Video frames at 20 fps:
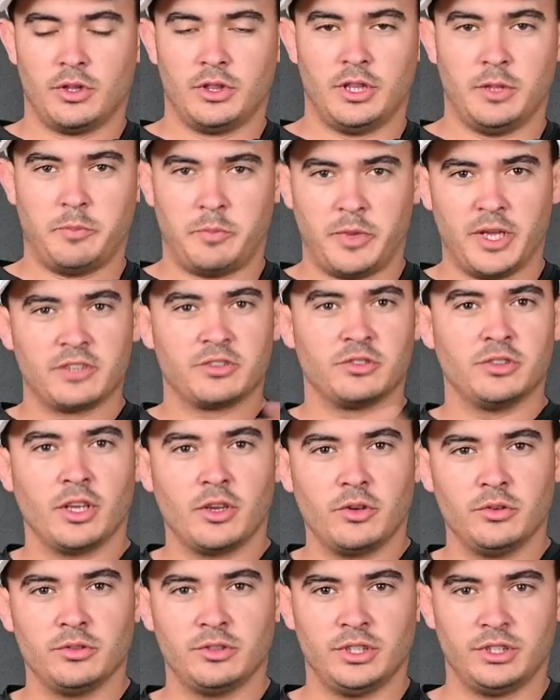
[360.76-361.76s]
Depends on the
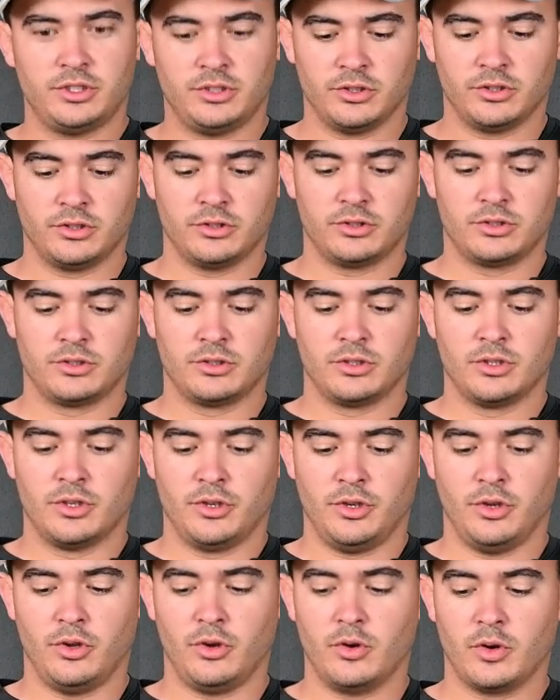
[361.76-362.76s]
conditions.
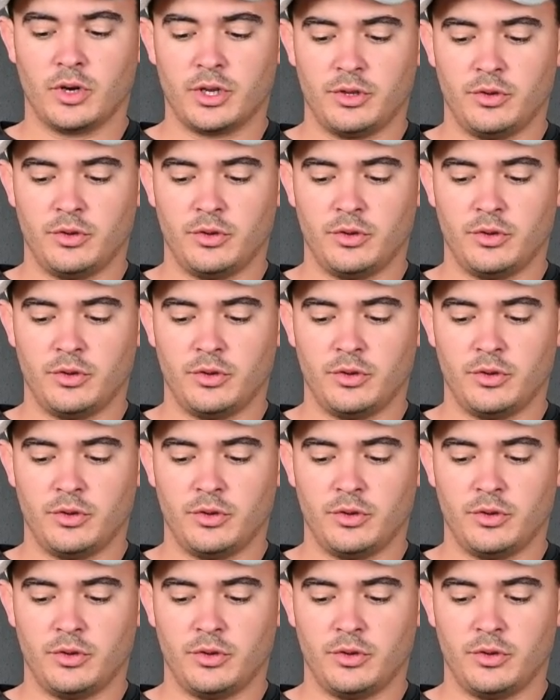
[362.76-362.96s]
You're gonna